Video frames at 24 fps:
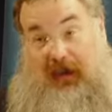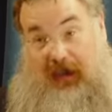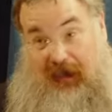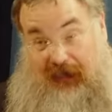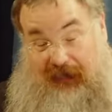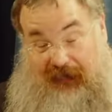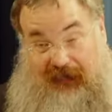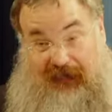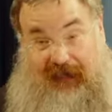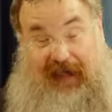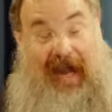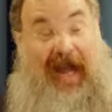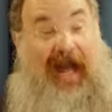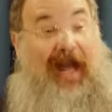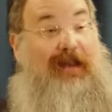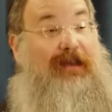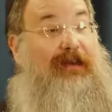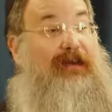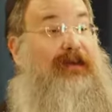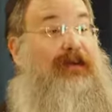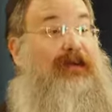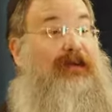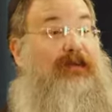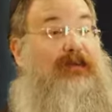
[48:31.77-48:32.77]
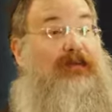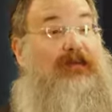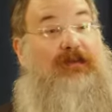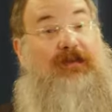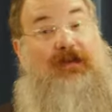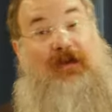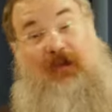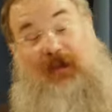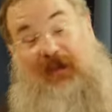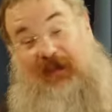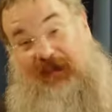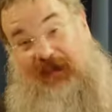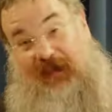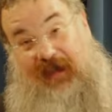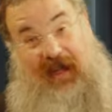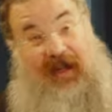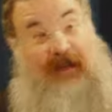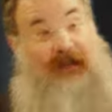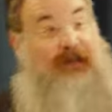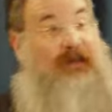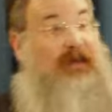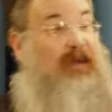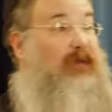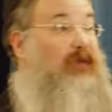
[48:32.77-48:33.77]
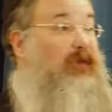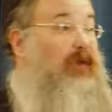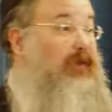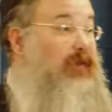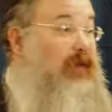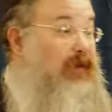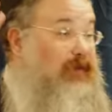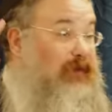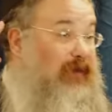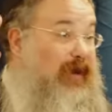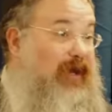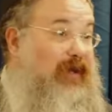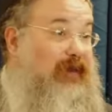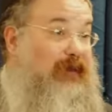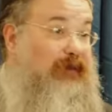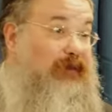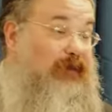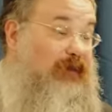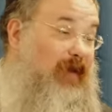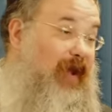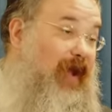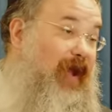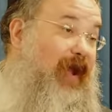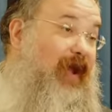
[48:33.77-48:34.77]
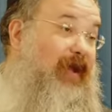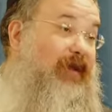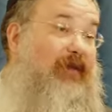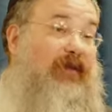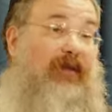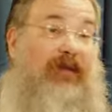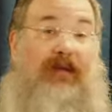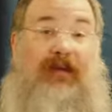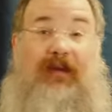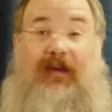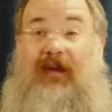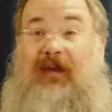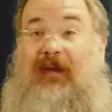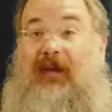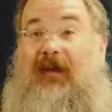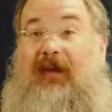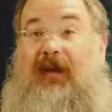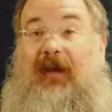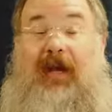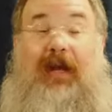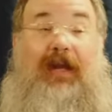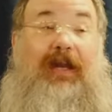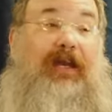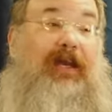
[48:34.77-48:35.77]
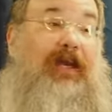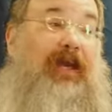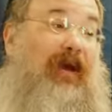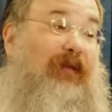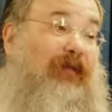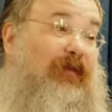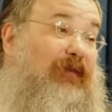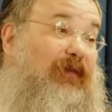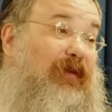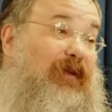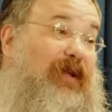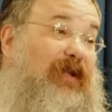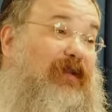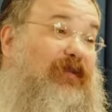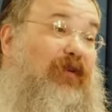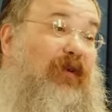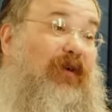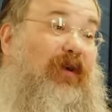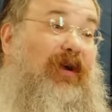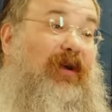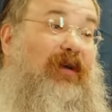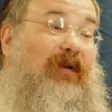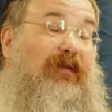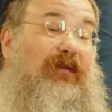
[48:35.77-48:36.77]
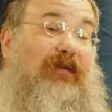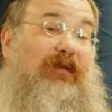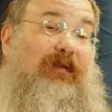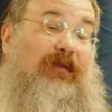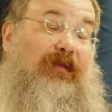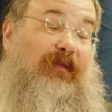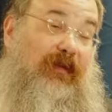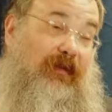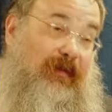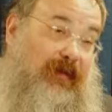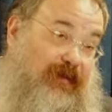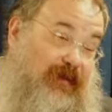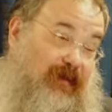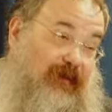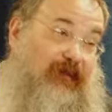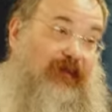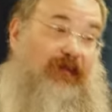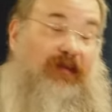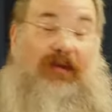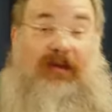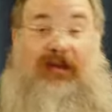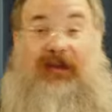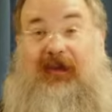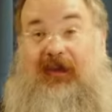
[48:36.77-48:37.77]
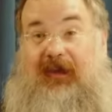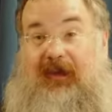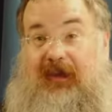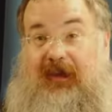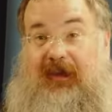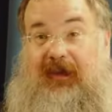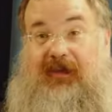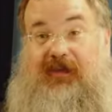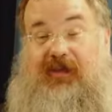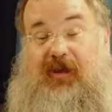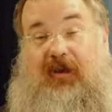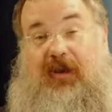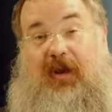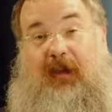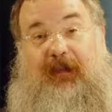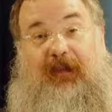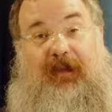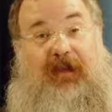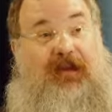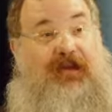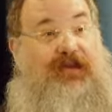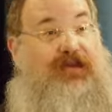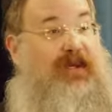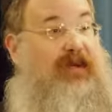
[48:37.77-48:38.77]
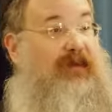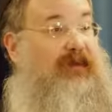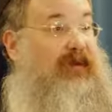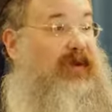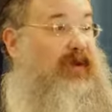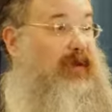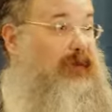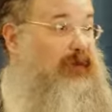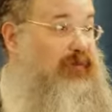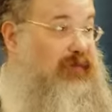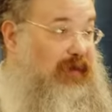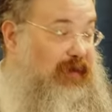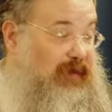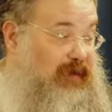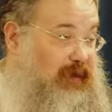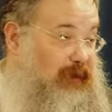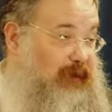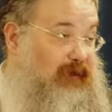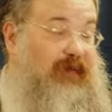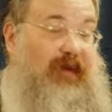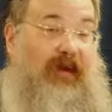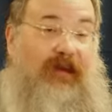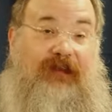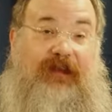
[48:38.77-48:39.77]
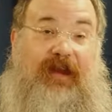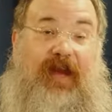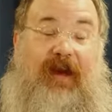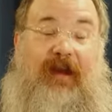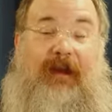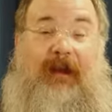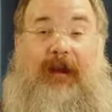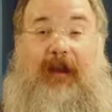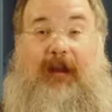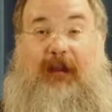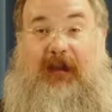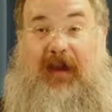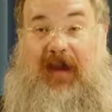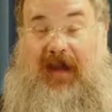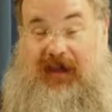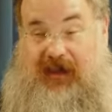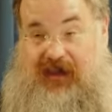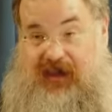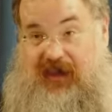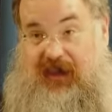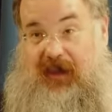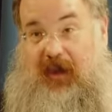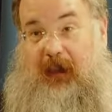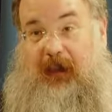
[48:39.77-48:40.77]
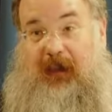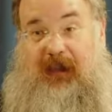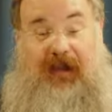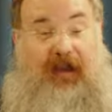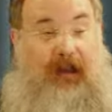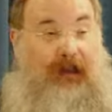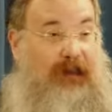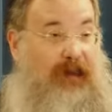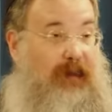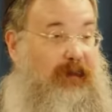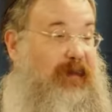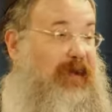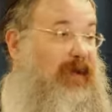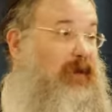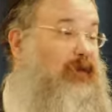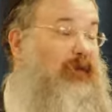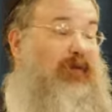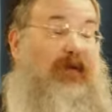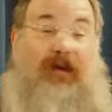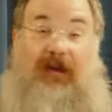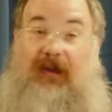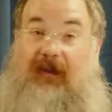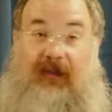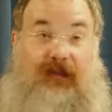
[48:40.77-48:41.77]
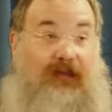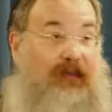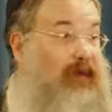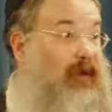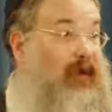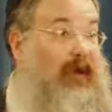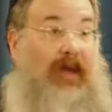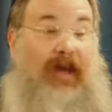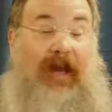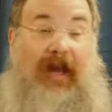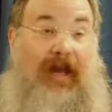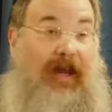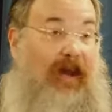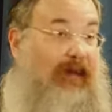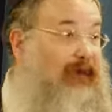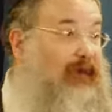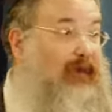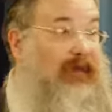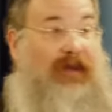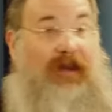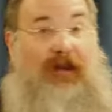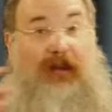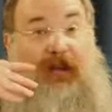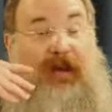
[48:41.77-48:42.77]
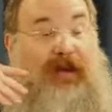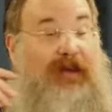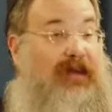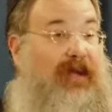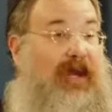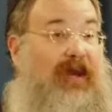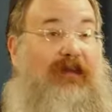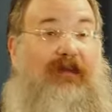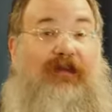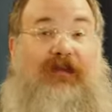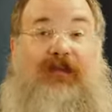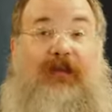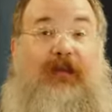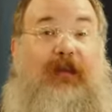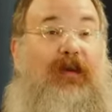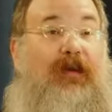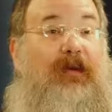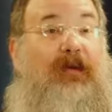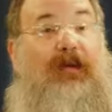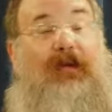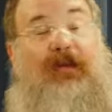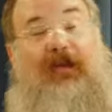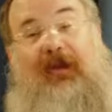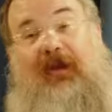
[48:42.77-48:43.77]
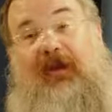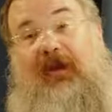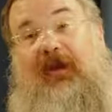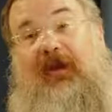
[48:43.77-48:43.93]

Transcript: a scholar who was gifted with a great head, and he never really toiled. So he just showed up to yeshiva, he plunked himself down on the bench, he opened up the big books, and everything went down smooth.